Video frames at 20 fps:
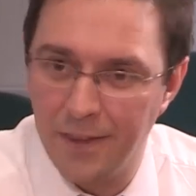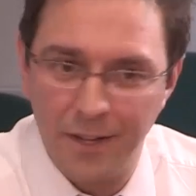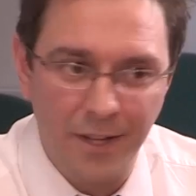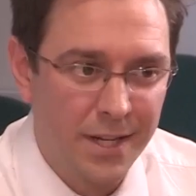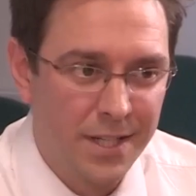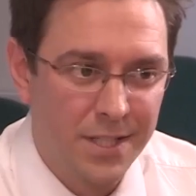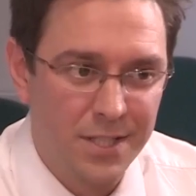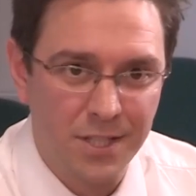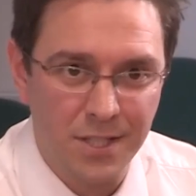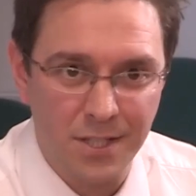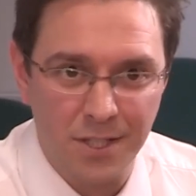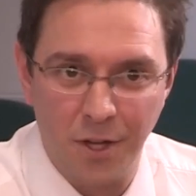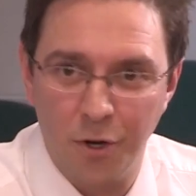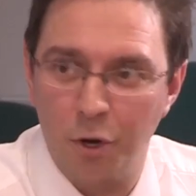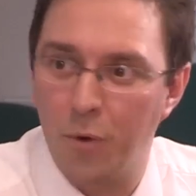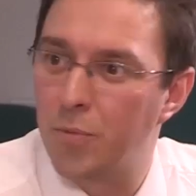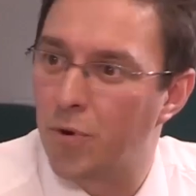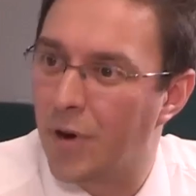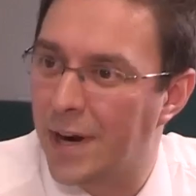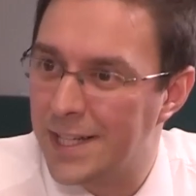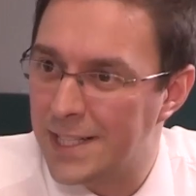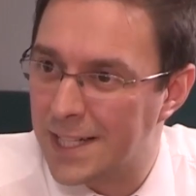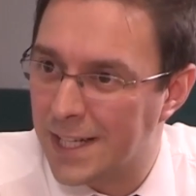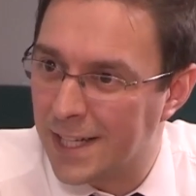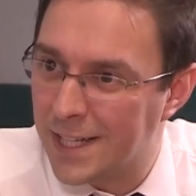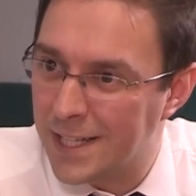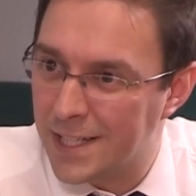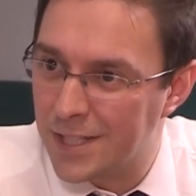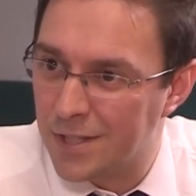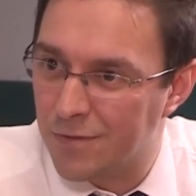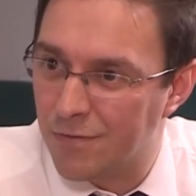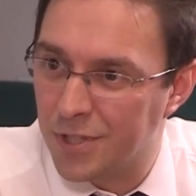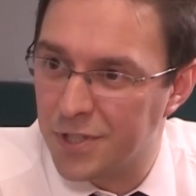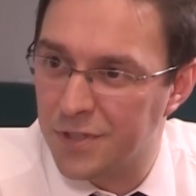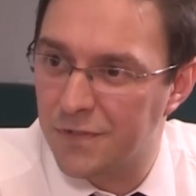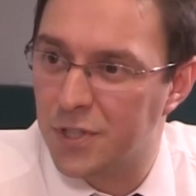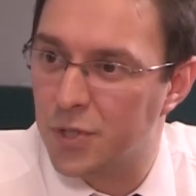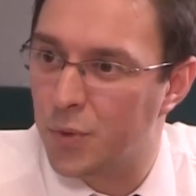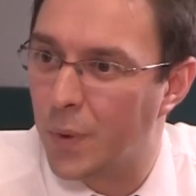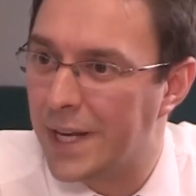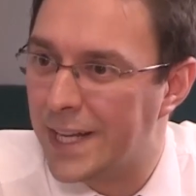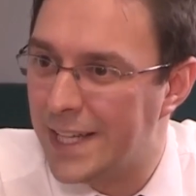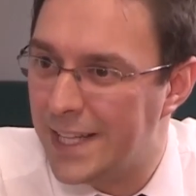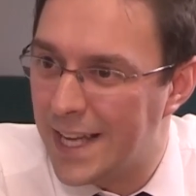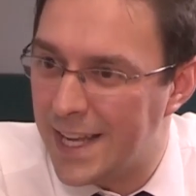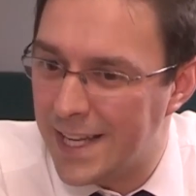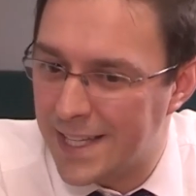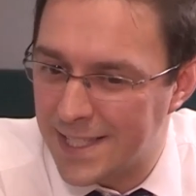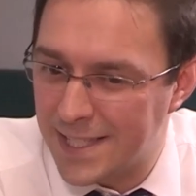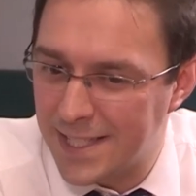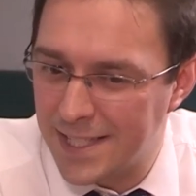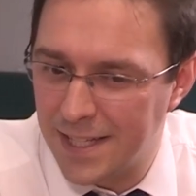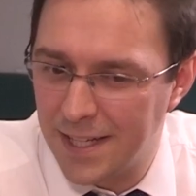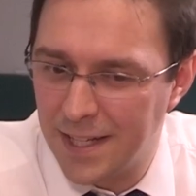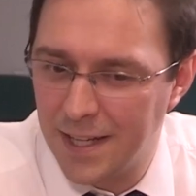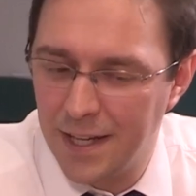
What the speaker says: that it's an operating lease that runs for 20 years.